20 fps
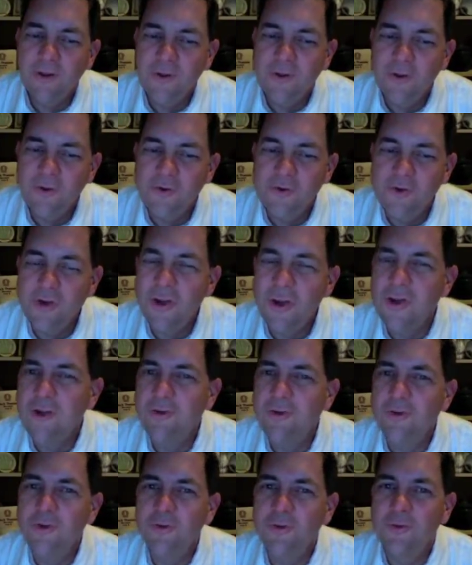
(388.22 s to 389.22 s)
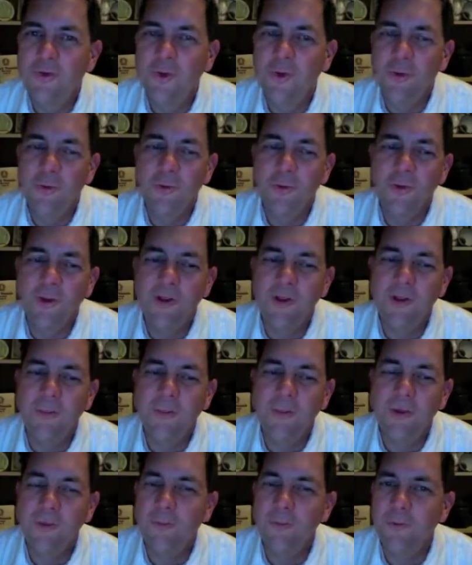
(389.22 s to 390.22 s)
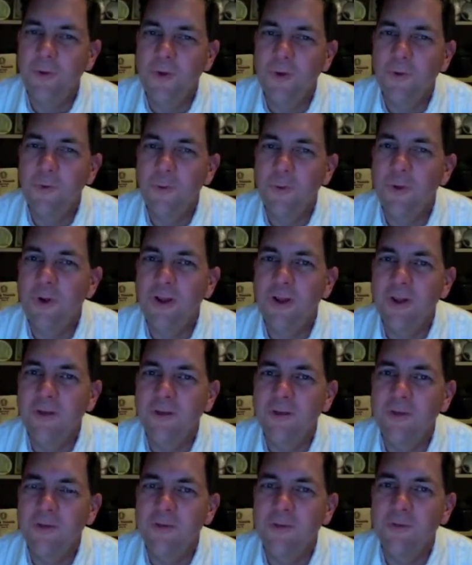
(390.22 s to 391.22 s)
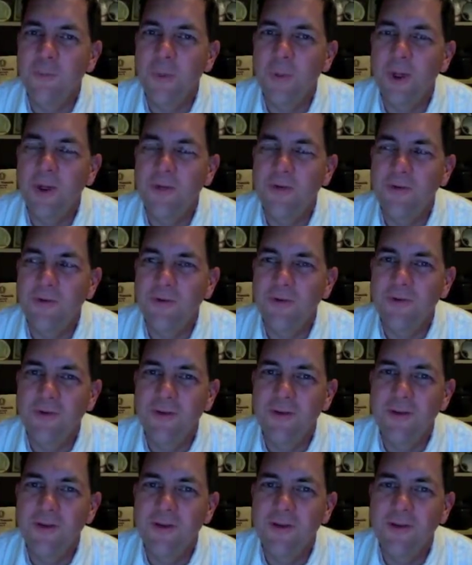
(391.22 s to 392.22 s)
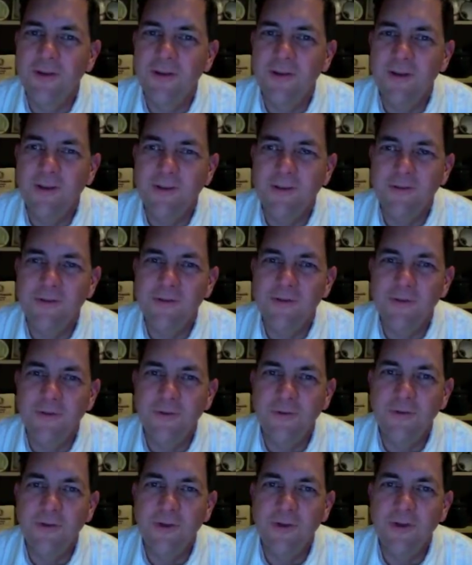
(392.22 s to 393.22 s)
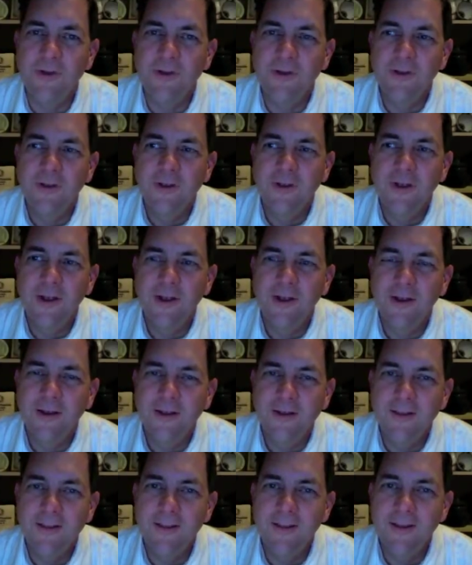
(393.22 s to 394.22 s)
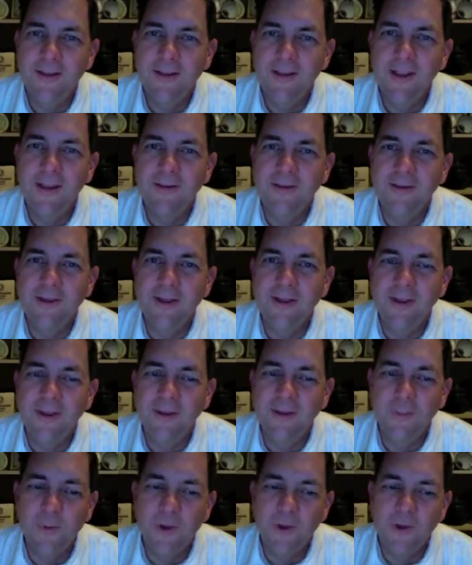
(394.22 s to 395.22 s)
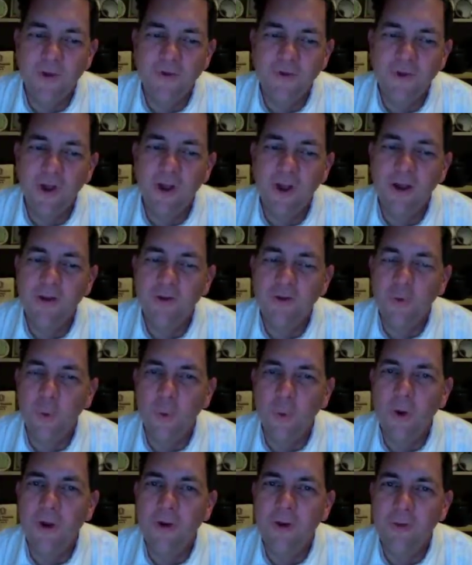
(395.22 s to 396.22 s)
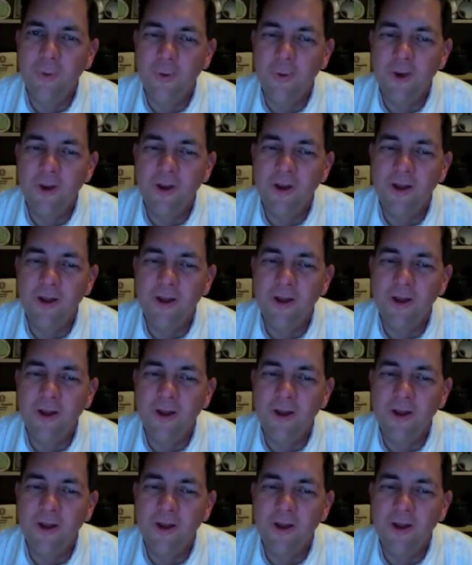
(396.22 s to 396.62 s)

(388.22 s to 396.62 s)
Jesus told them, and we'll get to this passage in just the days ahead, but in John 20:29,